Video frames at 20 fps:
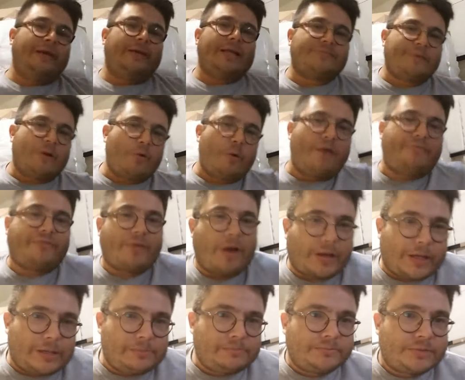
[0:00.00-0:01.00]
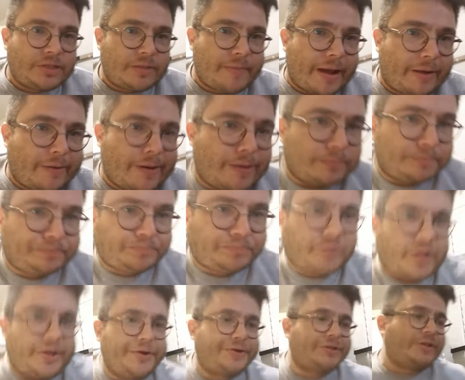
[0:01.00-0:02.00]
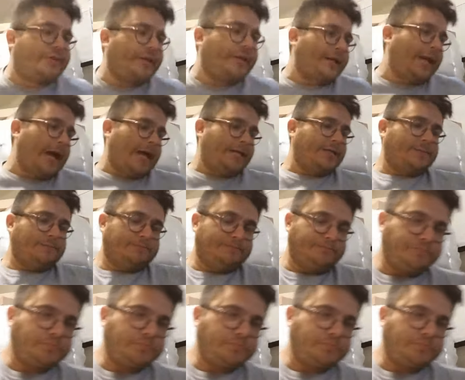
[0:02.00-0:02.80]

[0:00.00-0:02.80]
That's my wife talking in the background. Here's the thing, guys.